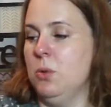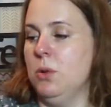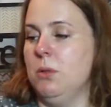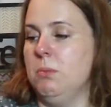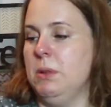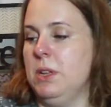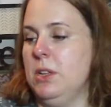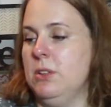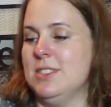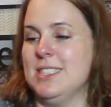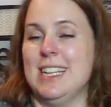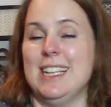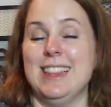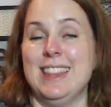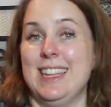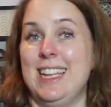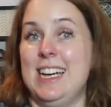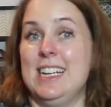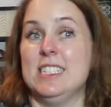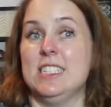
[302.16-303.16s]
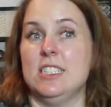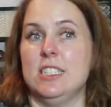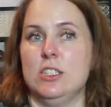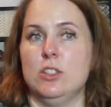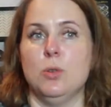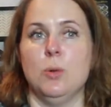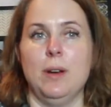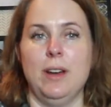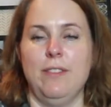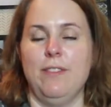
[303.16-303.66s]
will be using less than
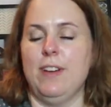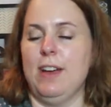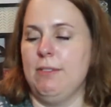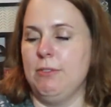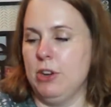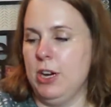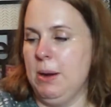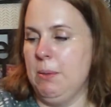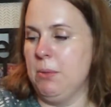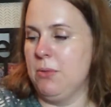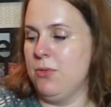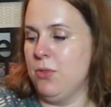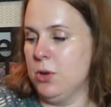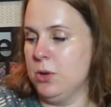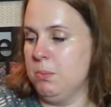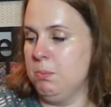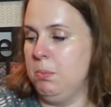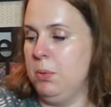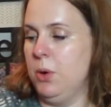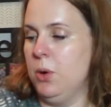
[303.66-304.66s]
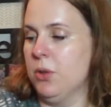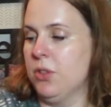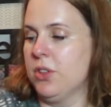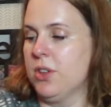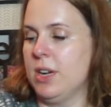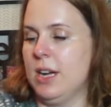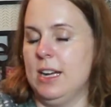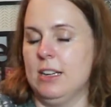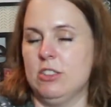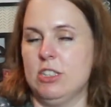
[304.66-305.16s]
25 grams for
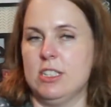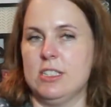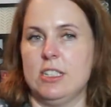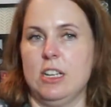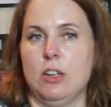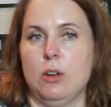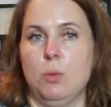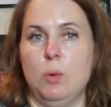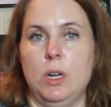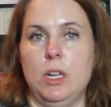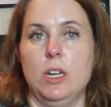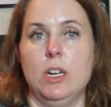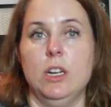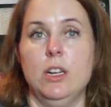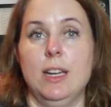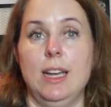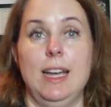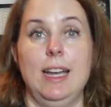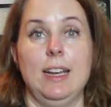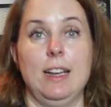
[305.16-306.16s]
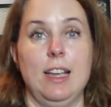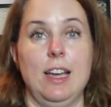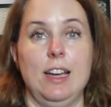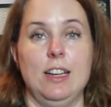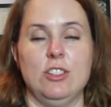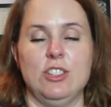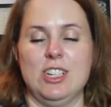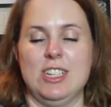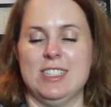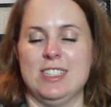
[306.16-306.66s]
both contrast color 1 and
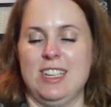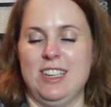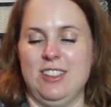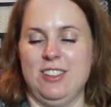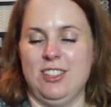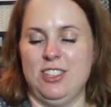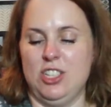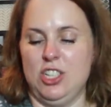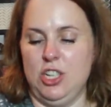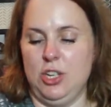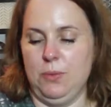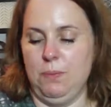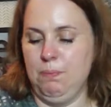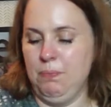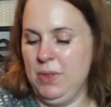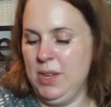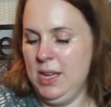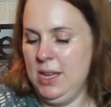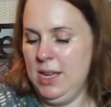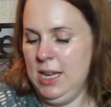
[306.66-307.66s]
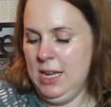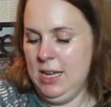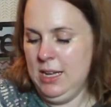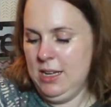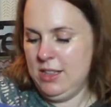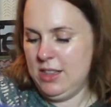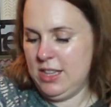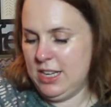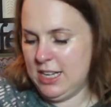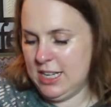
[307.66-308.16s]
contrast color 2.
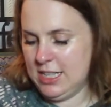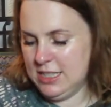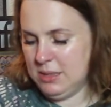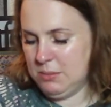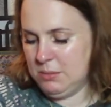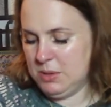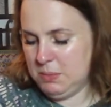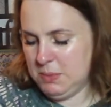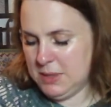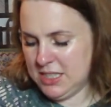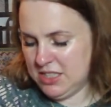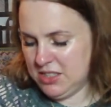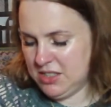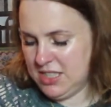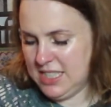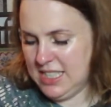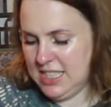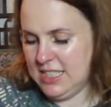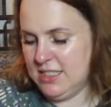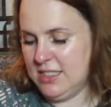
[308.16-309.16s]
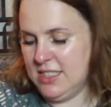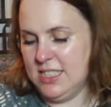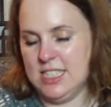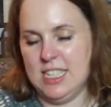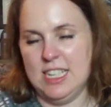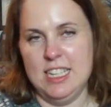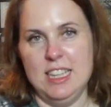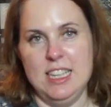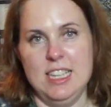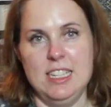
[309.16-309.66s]
There are some special skills
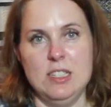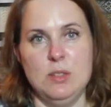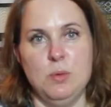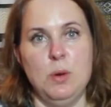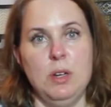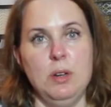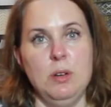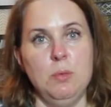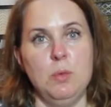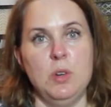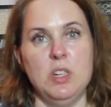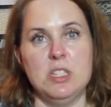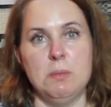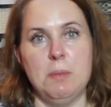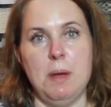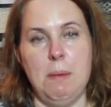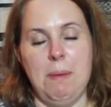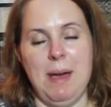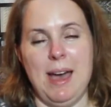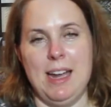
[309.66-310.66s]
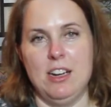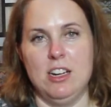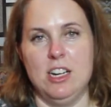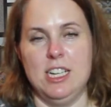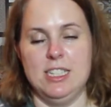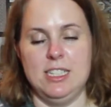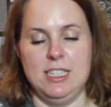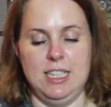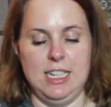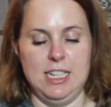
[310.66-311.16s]
on this one, which my pattern
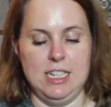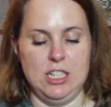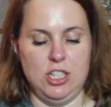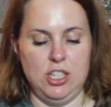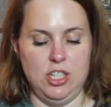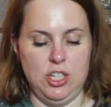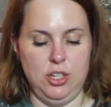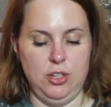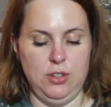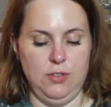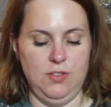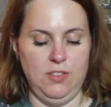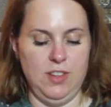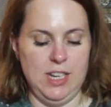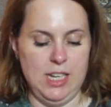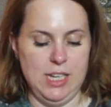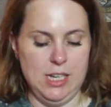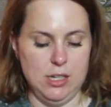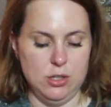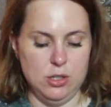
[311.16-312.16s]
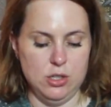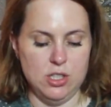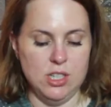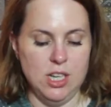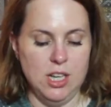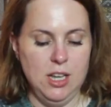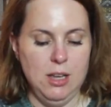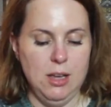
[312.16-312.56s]
has linked to videos.